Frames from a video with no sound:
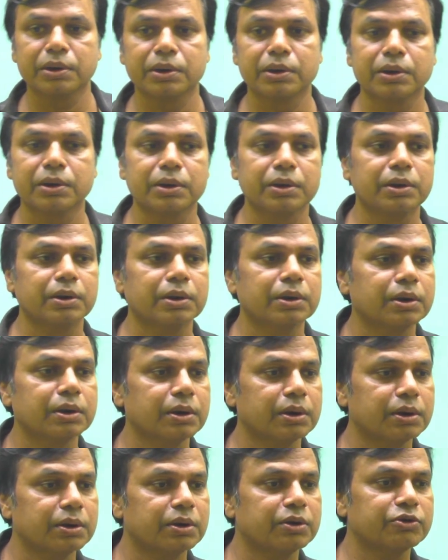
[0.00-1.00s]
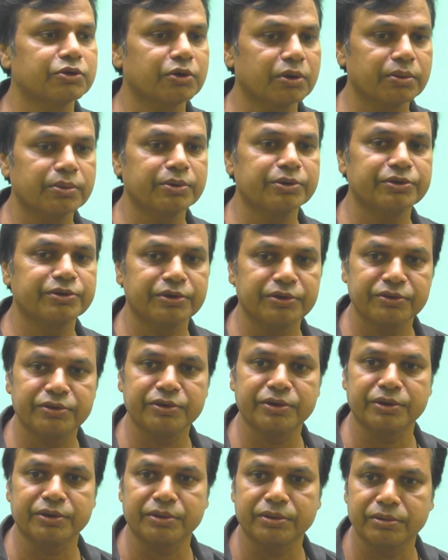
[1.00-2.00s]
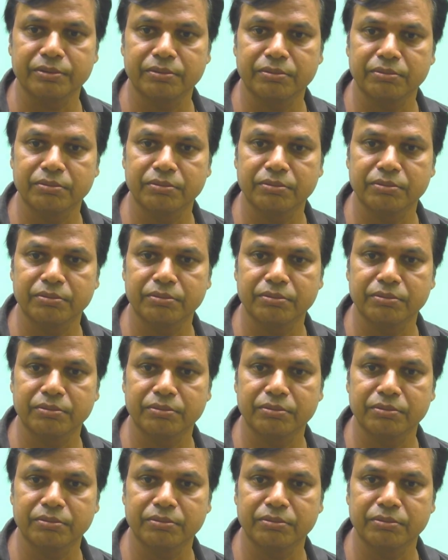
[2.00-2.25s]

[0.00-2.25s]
it is always easier to